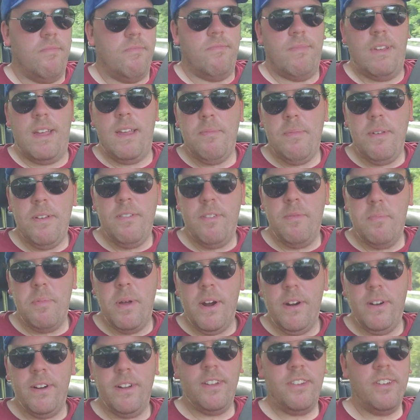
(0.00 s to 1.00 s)
maybe
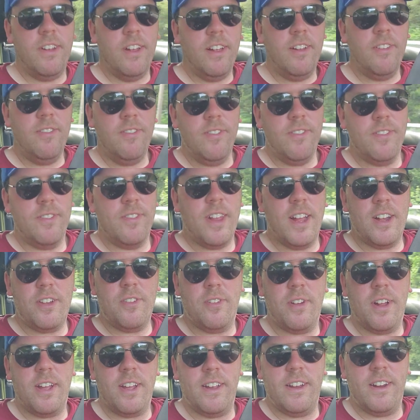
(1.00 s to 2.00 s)
repaired itself. That's
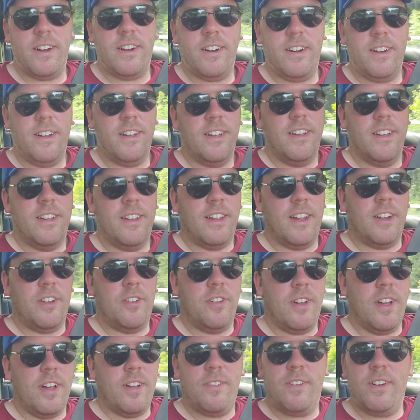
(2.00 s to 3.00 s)
what I hear. That's
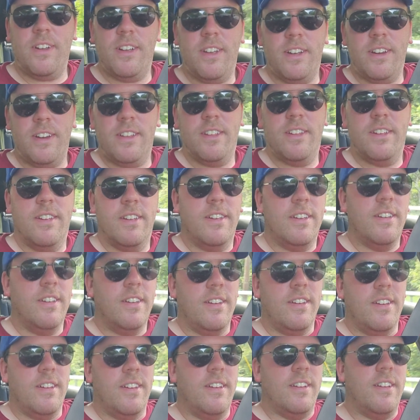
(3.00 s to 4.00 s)
what I read.
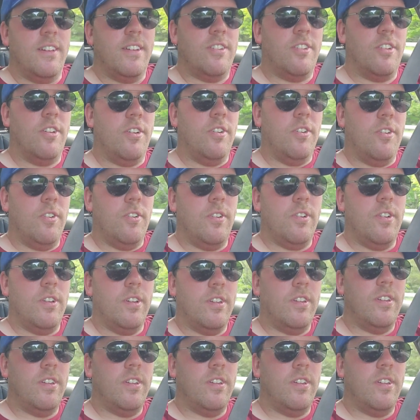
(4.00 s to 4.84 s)
So,